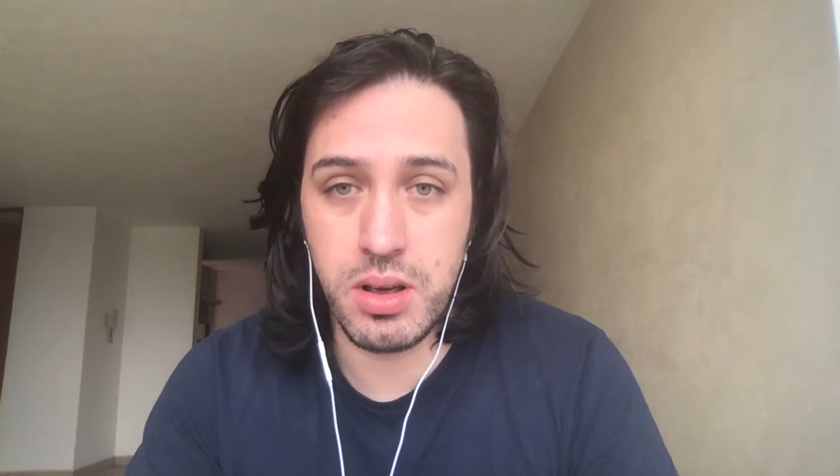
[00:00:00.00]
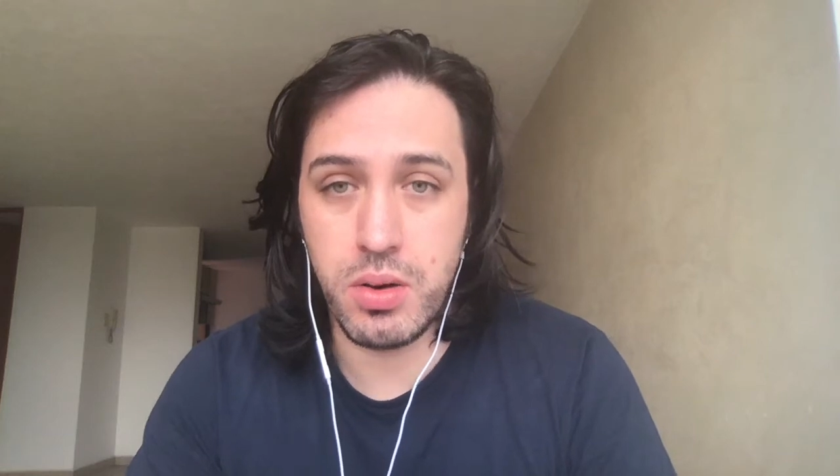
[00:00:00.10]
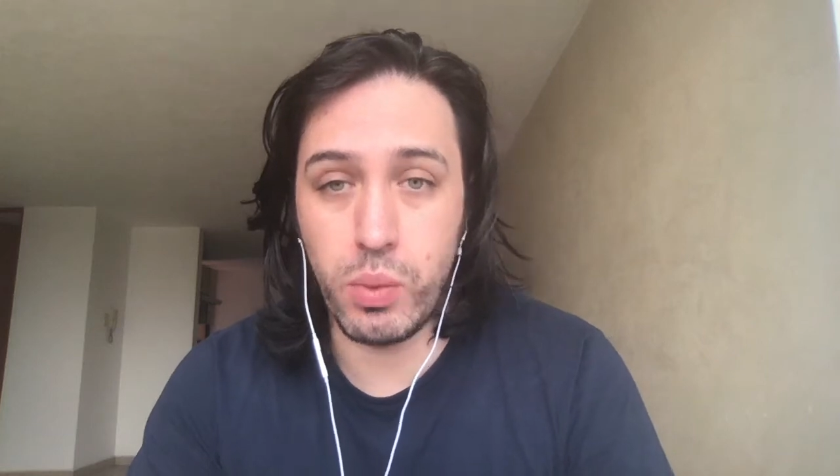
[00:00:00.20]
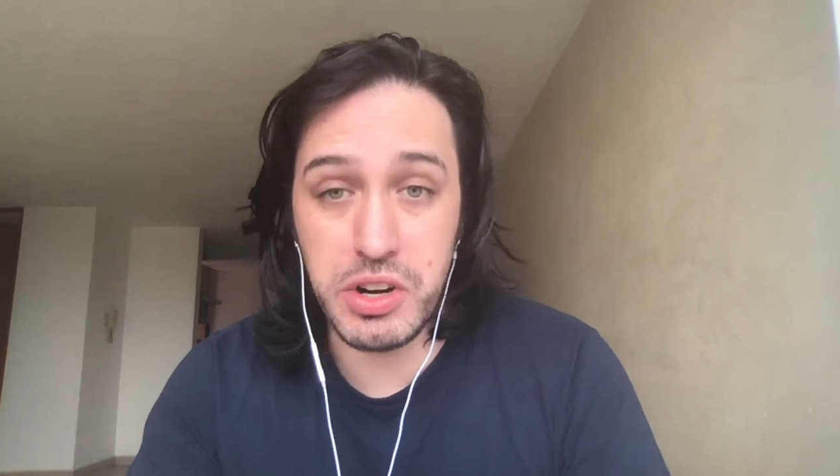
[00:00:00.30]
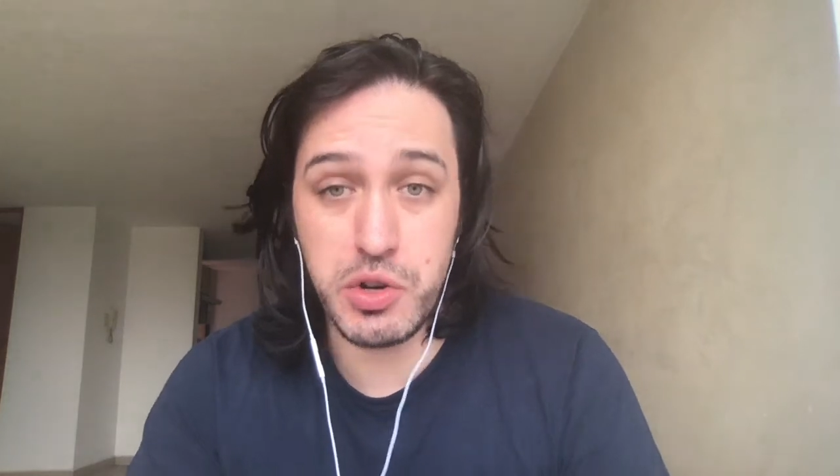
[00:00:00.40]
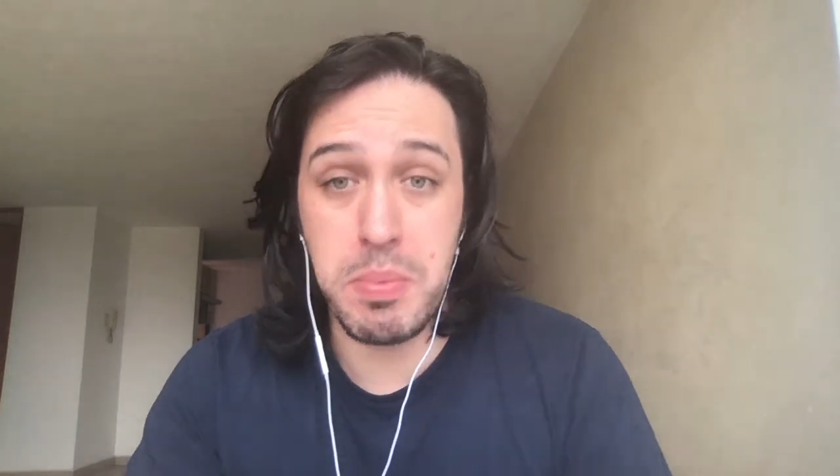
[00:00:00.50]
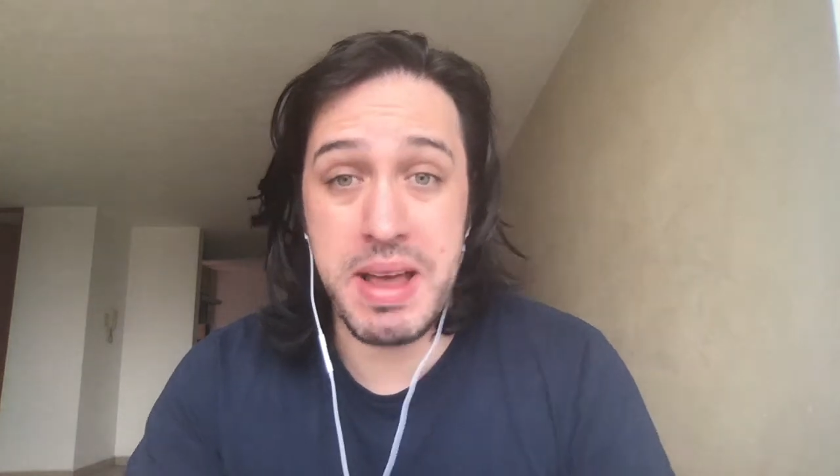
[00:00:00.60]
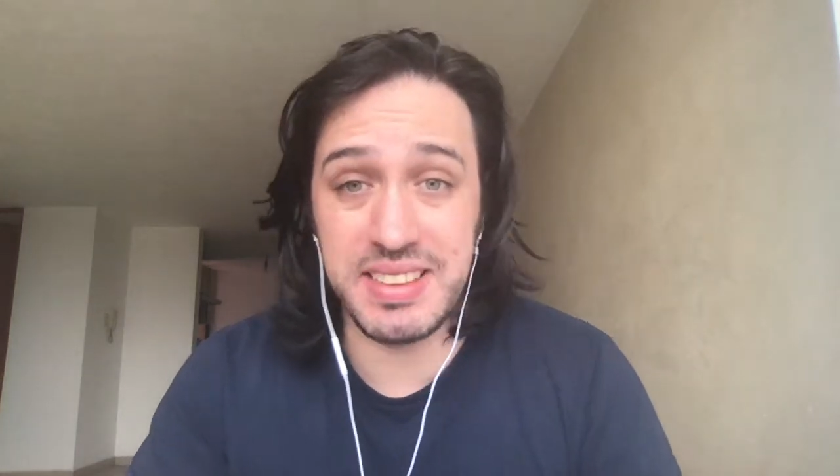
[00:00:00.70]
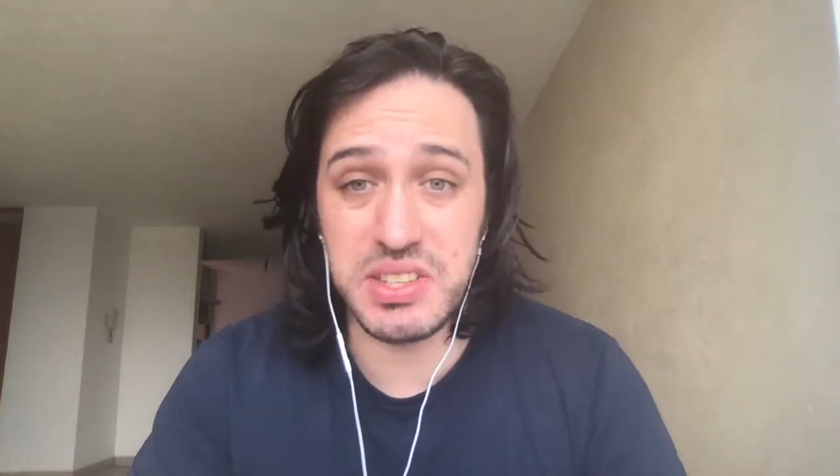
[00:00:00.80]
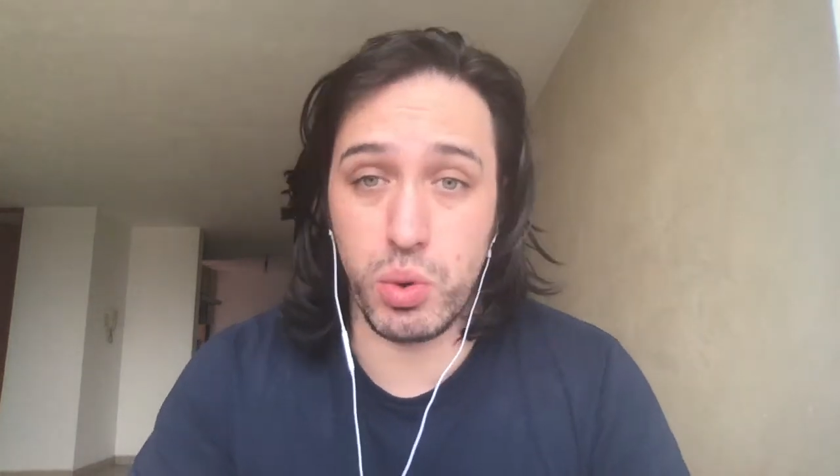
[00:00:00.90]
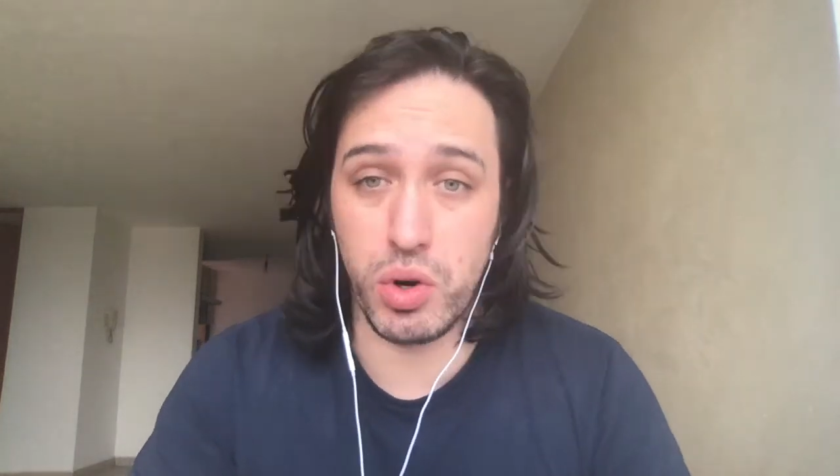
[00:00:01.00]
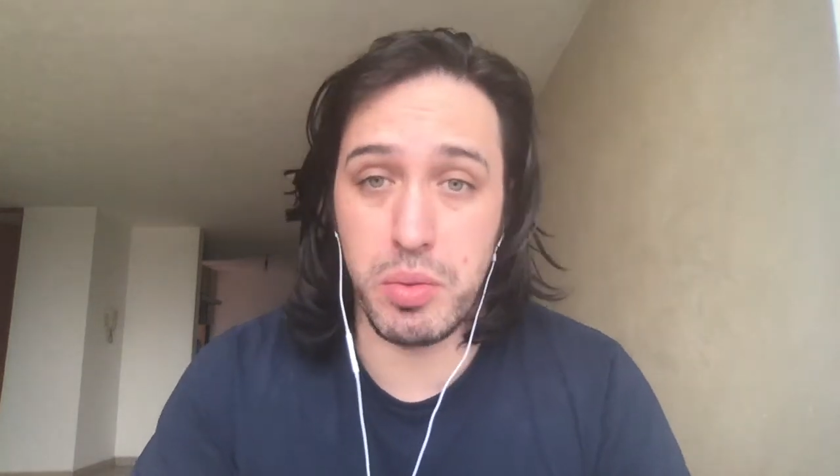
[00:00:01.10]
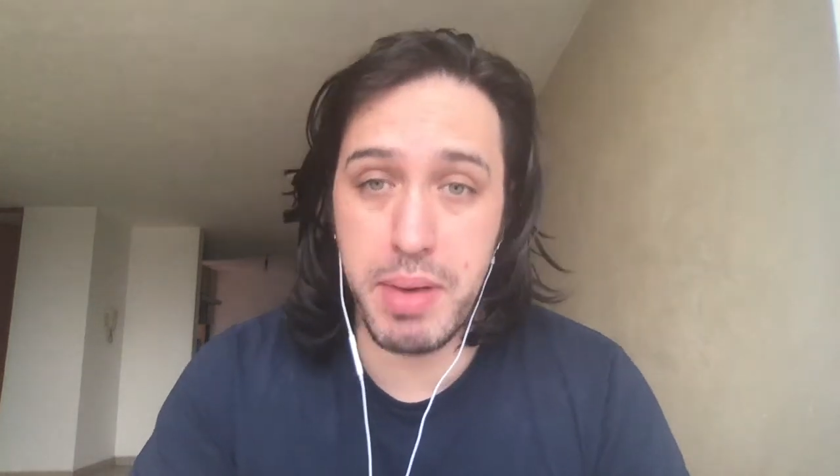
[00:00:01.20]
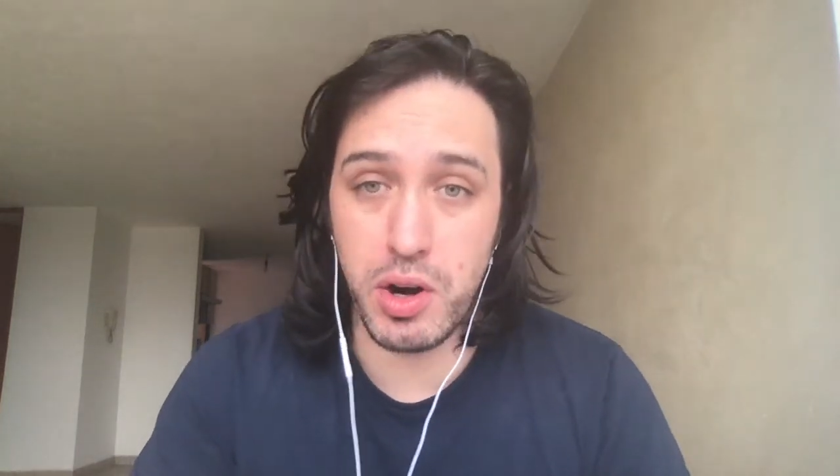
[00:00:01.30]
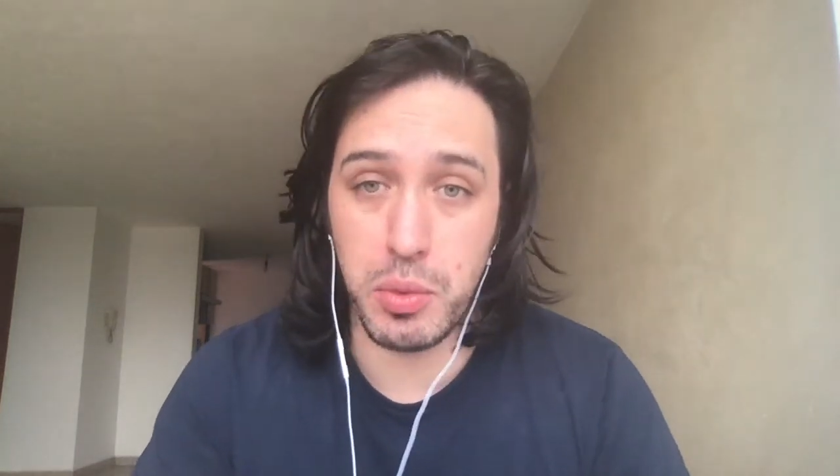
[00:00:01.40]
which will make this world a
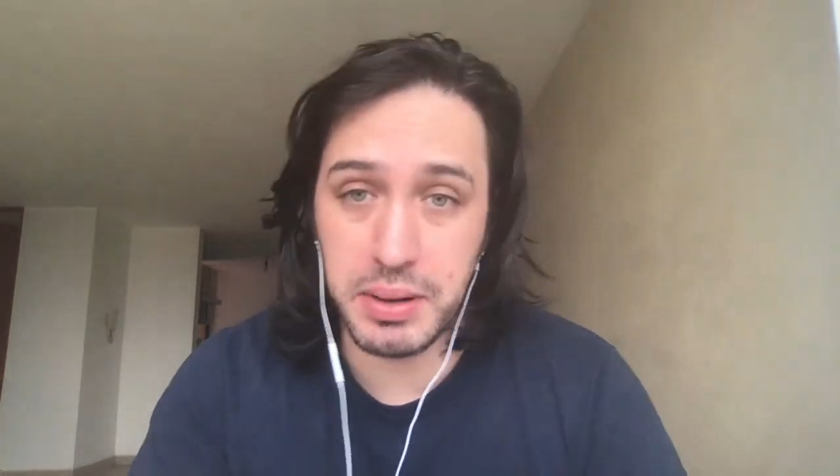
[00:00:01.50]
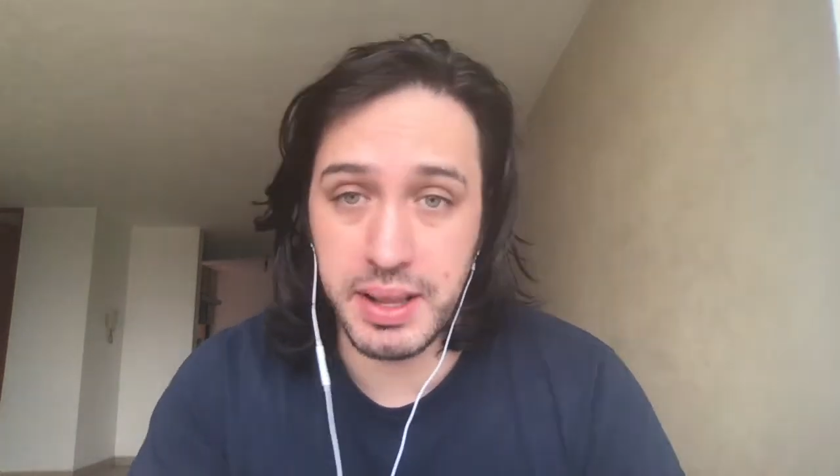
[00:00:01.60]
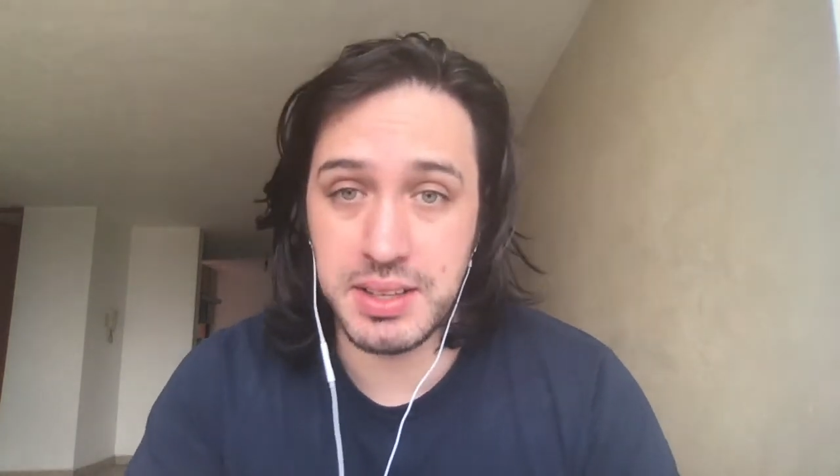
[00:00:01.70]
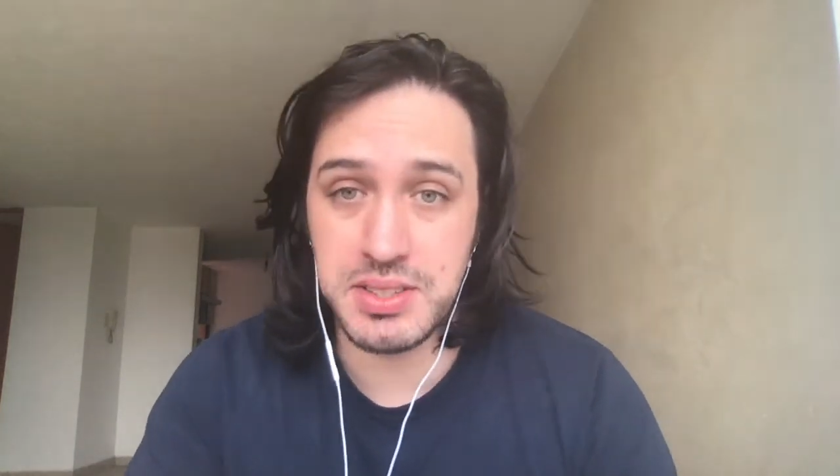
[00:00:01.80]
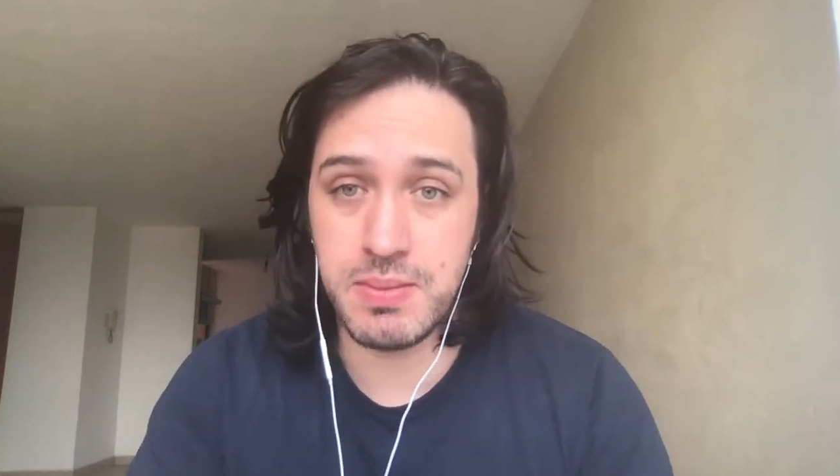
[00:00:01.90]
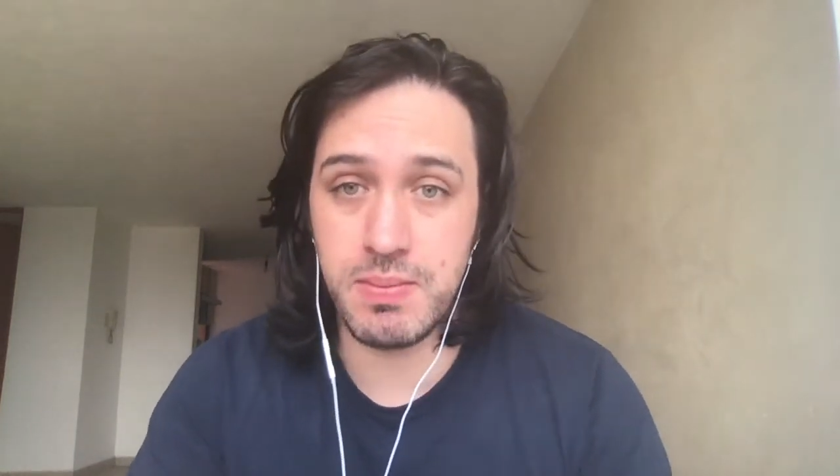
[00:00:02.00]
better place.